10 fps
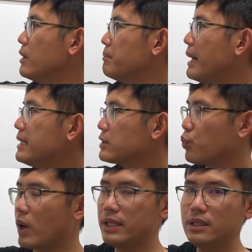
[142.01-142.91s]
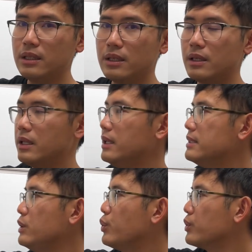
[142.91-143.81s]
minus 1
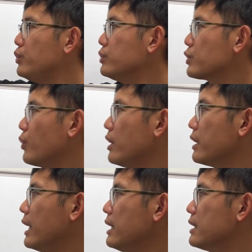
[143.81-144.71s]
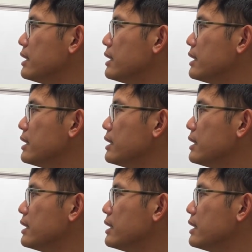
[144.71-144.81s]
is equal to u squared, yeah?